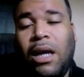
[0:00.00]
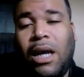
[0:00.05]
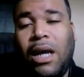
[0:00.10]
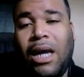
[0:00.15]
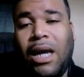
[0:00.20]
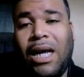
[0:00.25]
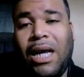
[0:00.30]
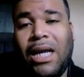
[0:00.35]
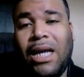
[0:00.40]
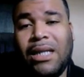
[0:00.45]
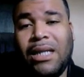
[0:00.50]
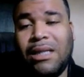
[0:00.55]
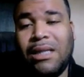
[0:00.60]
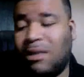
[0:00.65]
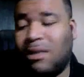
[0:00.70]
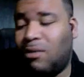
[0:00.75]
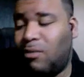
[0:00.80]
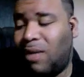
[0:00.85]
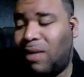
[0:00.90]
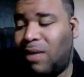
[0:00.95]

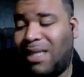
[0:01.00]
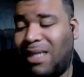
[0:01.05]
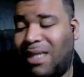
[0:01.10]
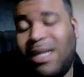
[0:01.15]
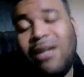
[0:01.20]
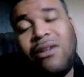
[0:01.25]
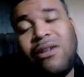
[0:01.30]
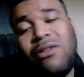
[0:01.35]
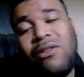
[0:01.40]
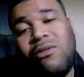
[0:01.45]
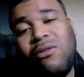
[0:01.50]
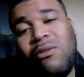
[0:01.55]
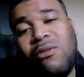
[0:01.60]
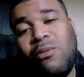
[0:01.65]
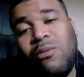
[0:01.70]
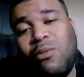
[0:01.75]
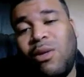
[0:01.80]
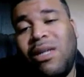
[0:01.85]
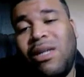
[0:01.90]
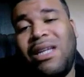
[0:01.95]
And when I tell you
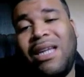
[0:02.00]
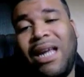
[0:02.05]
what